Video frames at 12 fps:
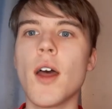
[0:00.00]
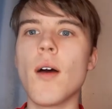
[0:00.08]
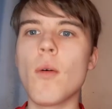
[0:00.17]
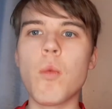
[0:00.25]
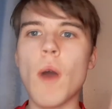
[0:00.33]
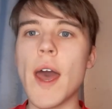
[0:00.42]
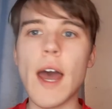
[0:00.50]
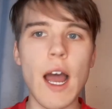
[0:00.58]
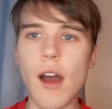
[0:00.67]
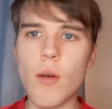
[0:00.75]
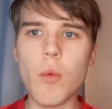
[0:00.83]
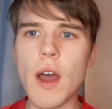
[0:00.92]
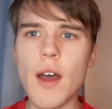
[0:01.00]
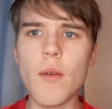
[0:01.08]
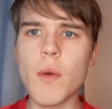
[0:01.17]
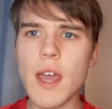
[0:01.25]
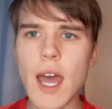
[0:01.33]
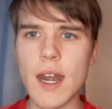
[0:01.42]
Where are, where are
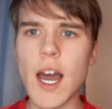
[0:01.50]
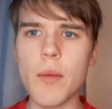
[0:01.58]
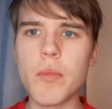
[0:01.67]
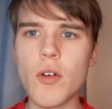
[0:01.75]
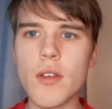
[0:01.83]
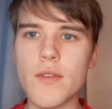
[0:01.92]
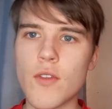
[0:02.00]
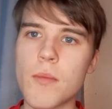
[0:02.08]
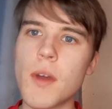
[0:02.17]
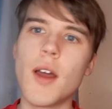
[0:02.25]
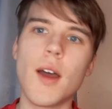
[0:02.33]
we getting our points from?